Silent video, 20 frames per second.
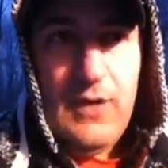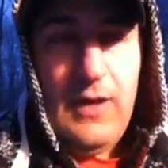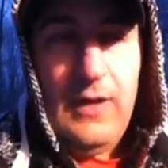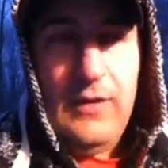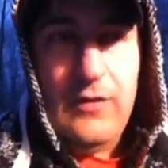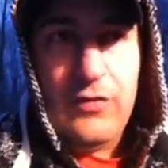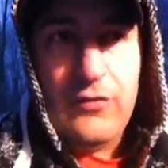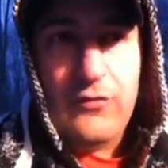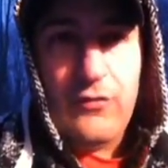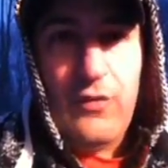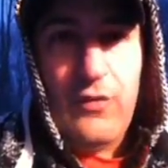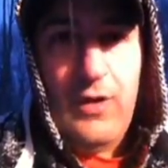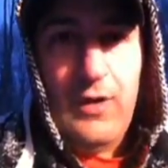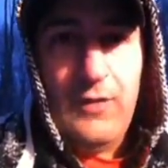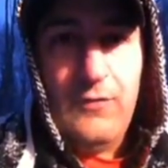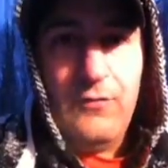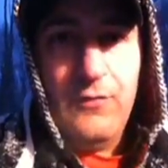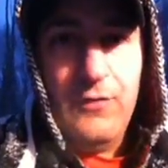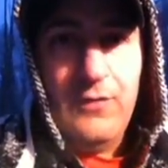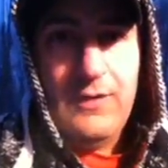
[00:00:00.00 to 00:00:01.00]
it's
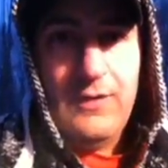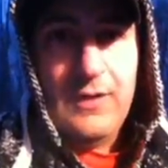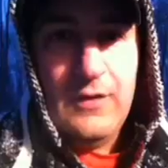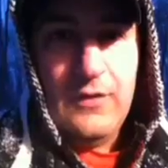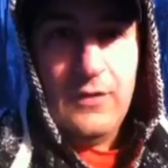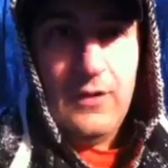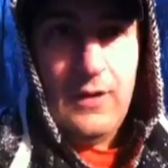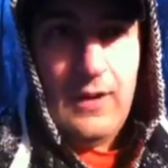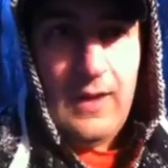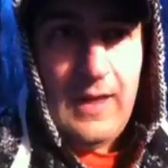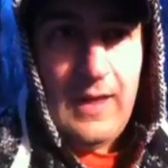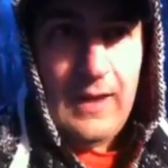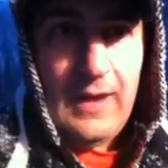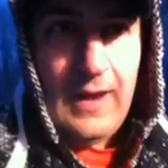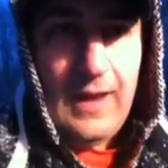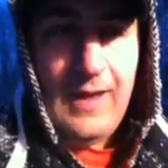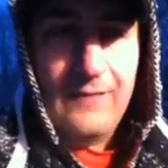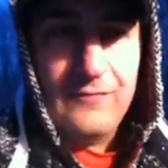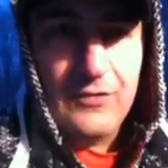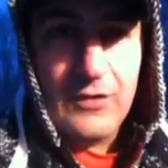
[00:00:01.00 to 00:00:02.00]
drawn really good, and
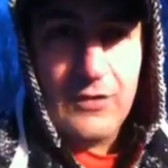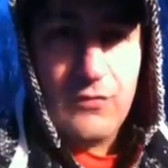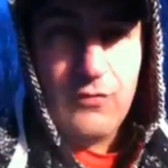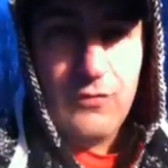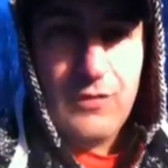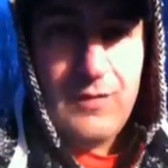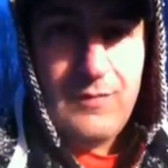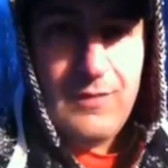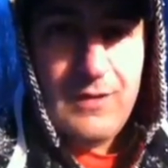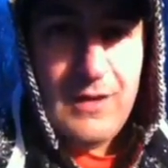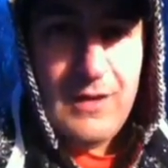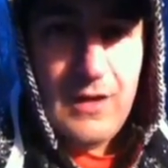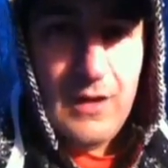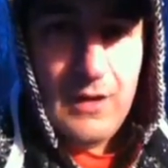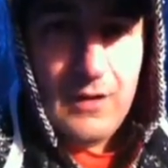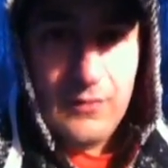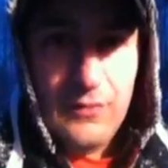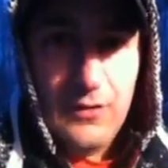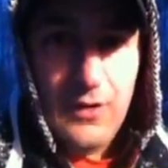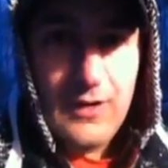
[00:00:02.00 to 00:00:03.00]
I have a
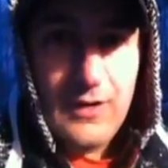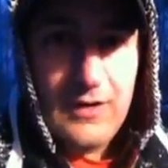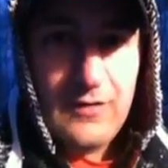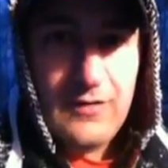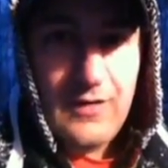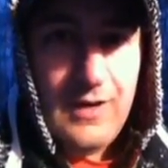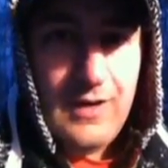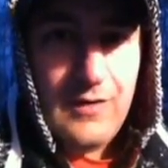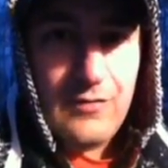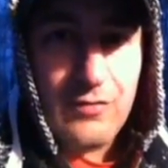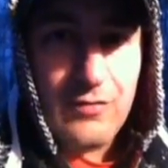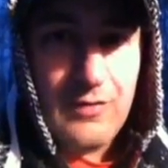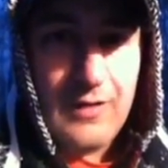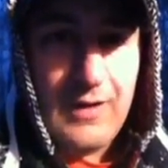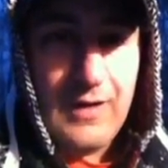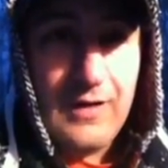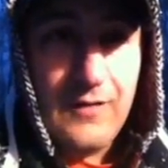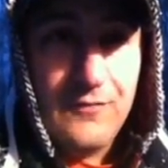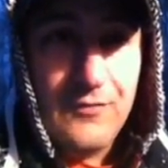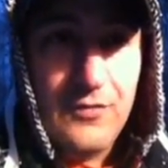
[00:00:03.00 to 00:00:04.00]
creamy, nutty taste,
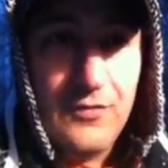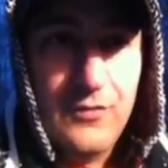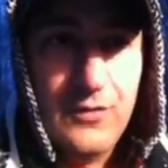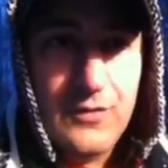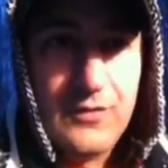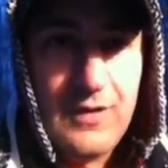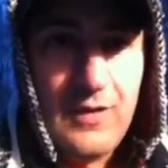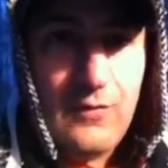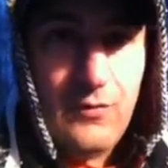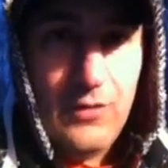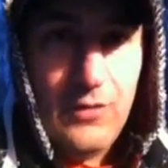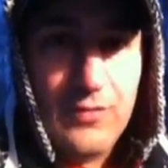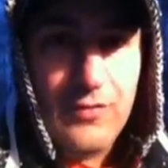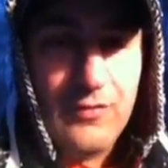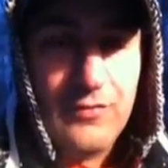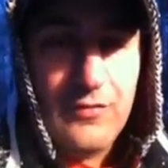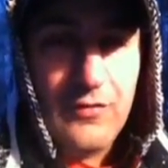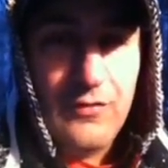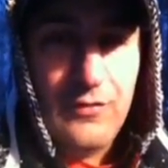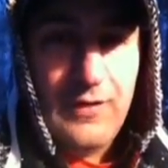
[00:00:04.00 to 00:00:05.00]
and I never knew what that
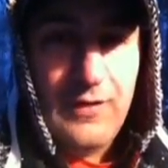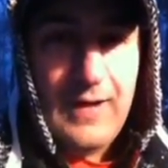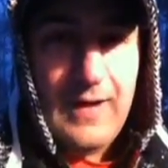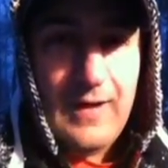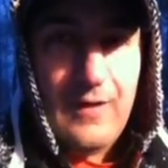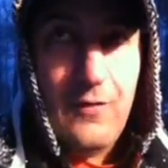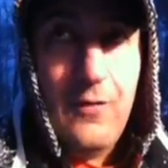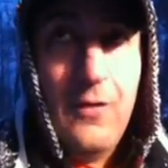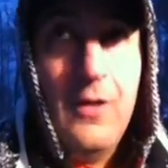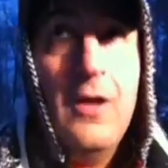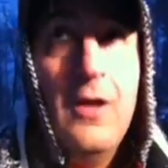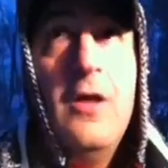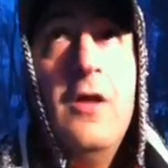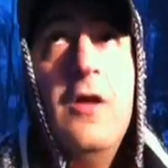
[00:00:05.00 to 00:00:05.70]
was until now.